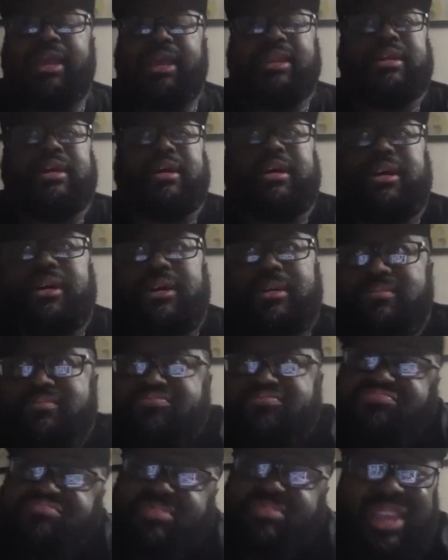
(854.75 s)
And
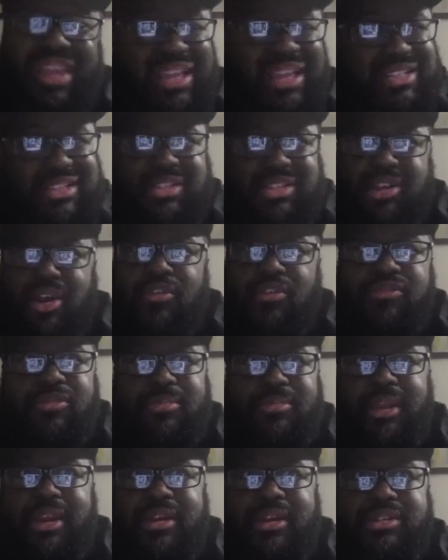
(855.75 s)
just go
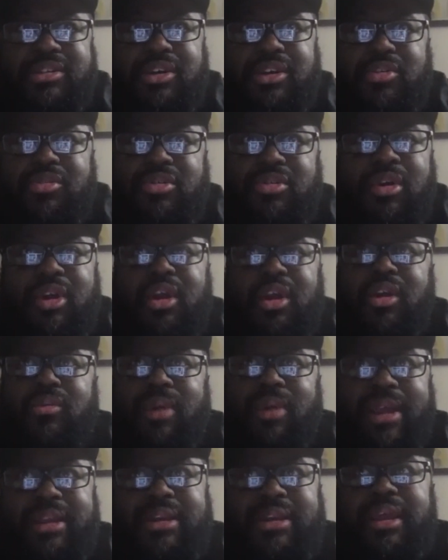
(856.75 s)
from there. So
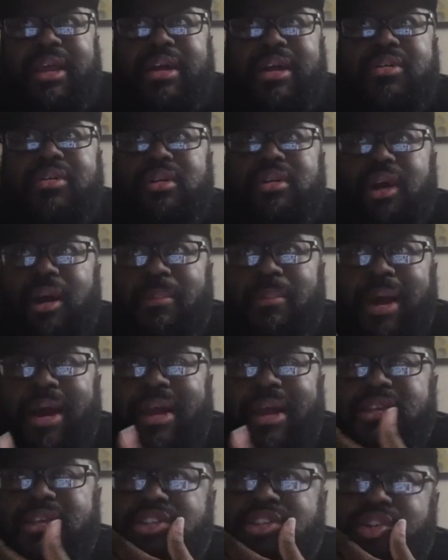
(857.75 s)
right now,
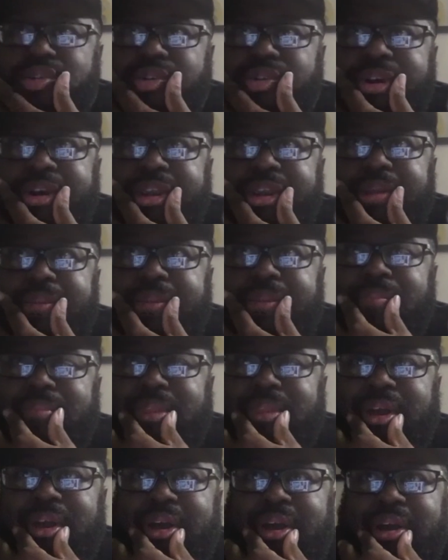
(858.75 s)
Amaya's story,
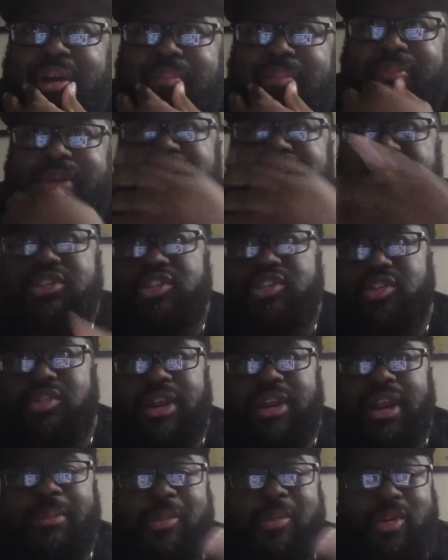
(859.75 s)
that's a story.
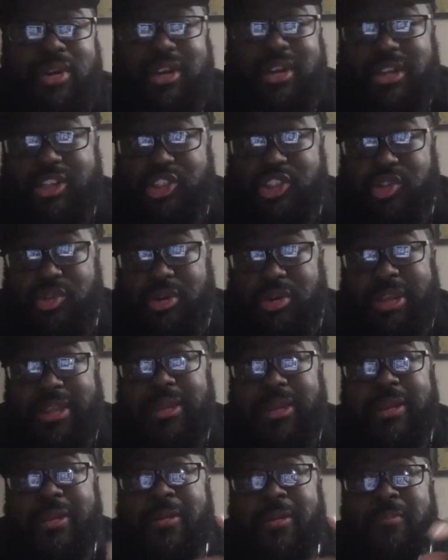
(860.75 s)
And I'm going to Detroit
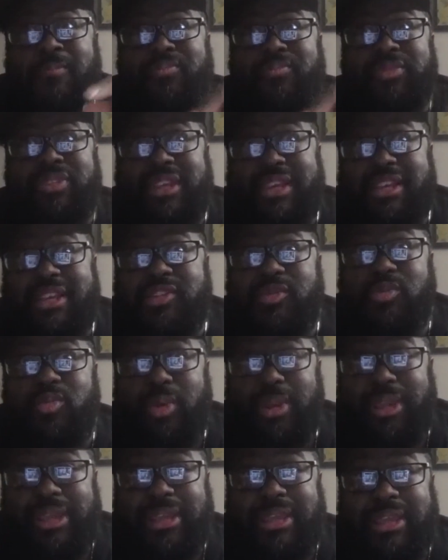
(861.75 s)
this
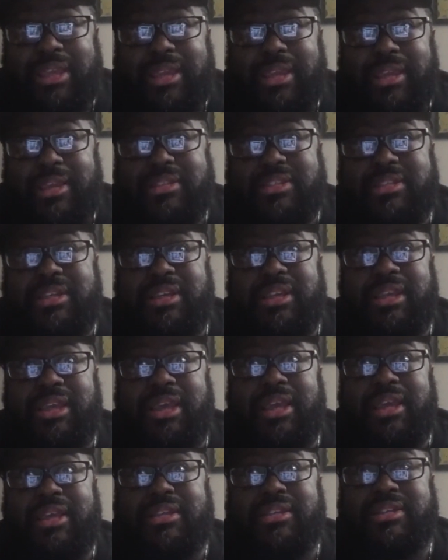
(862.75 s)
week to
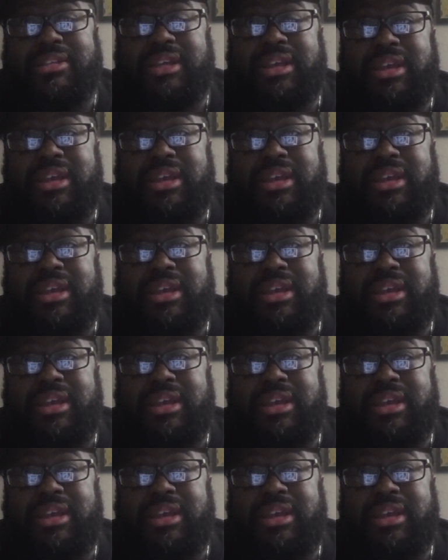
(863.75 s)
get